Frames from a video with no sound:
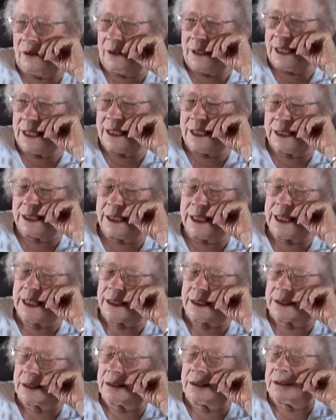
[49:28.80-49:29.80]
they didn't
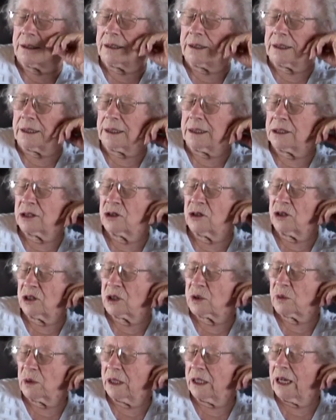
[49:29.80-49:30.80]
get it as soon
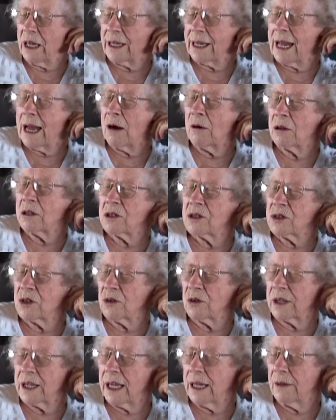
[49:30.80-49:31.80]
as we got ours,
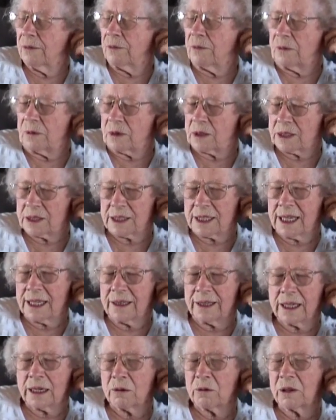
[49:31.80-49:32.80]
so they
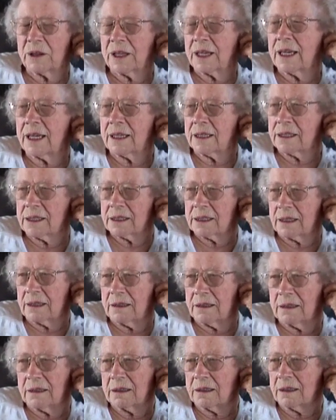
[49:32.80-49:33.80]
stayed there with us